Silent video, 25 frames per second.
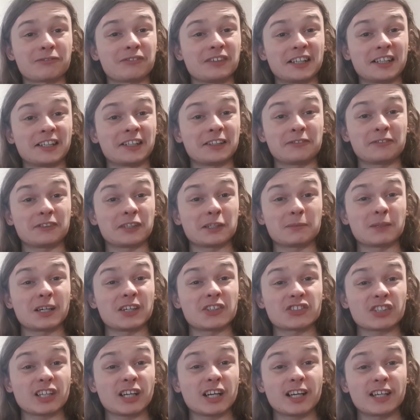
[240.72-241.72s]
find anything in my
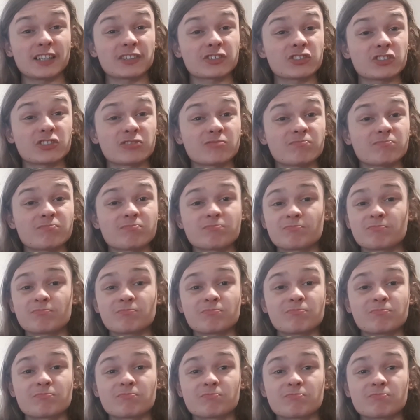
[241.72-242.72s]
size.
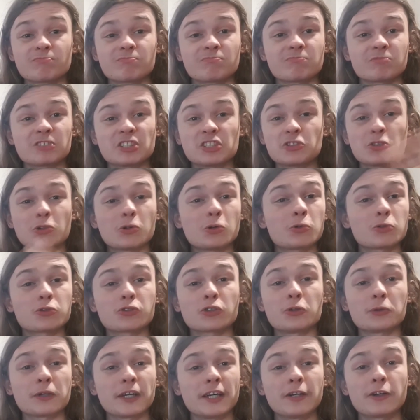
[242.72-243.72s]
It's
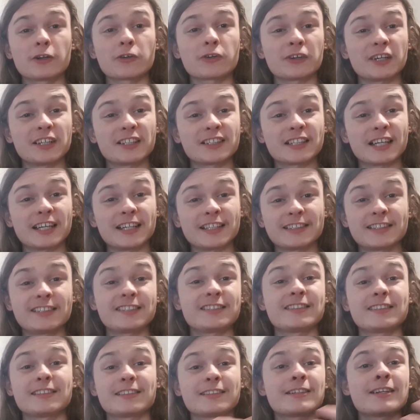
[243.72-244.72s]
also kid
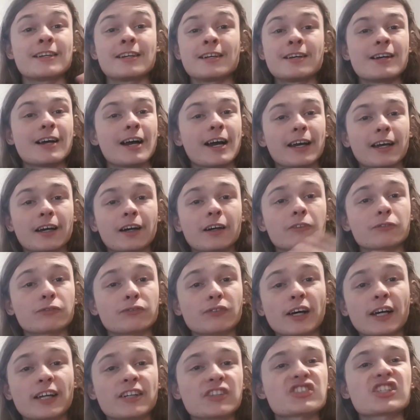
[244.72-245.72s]
orientated that I can't
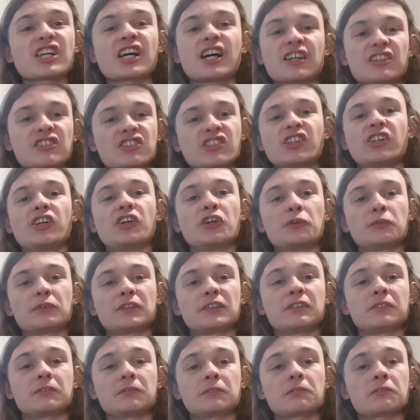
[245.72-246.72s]
find Skylanders
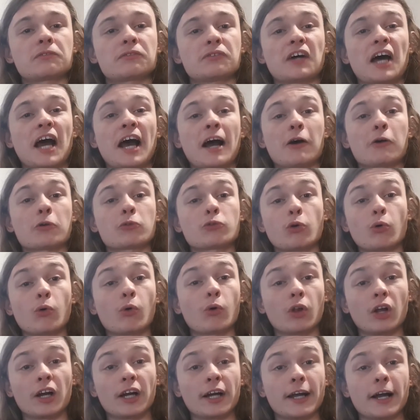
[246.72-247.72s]
clothing for how
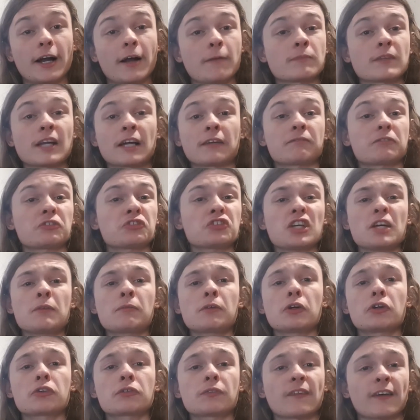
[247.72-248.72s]
tall I am, and the
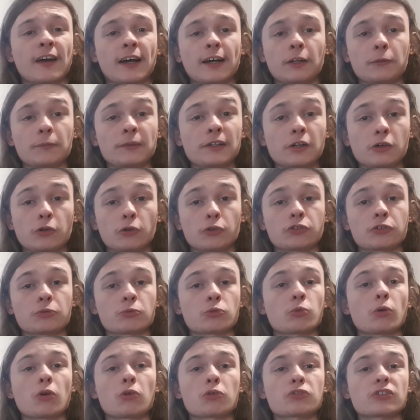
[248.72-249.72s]
same goes for Halloween
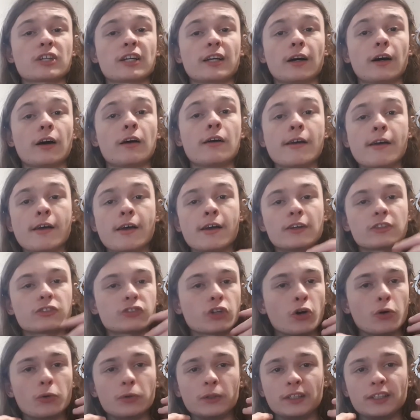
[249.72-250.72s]
costumes. Whilst they are
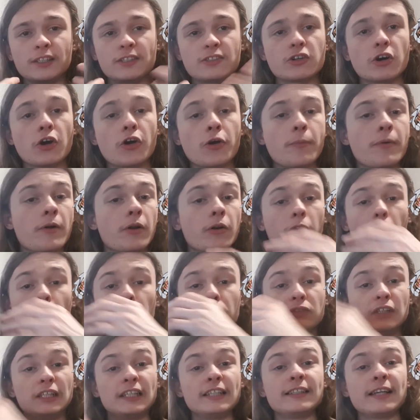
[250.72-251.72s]
totally dope and a
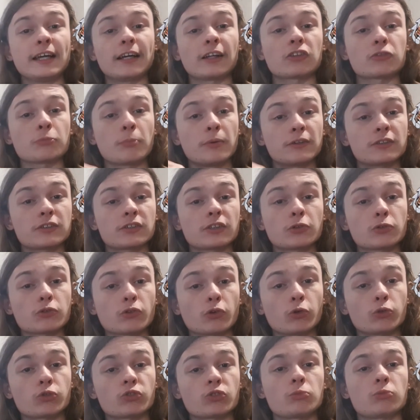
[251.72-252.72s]
lot of details put into those
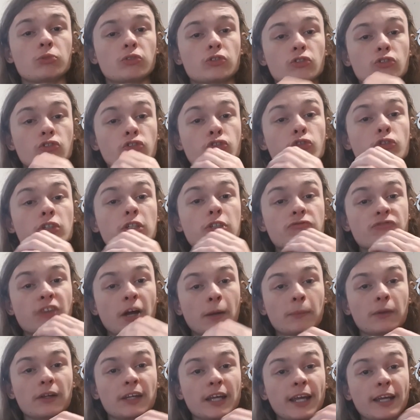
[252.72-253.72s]
costumes to truly
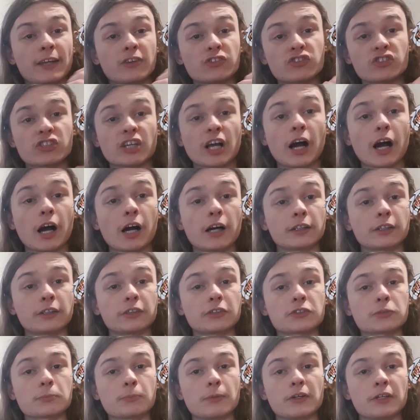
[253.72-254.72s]
replicate
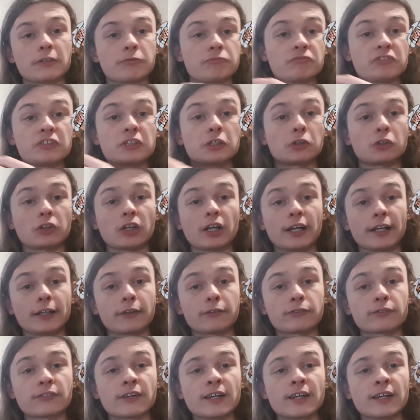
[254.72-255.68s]
Skylanders, but in real life,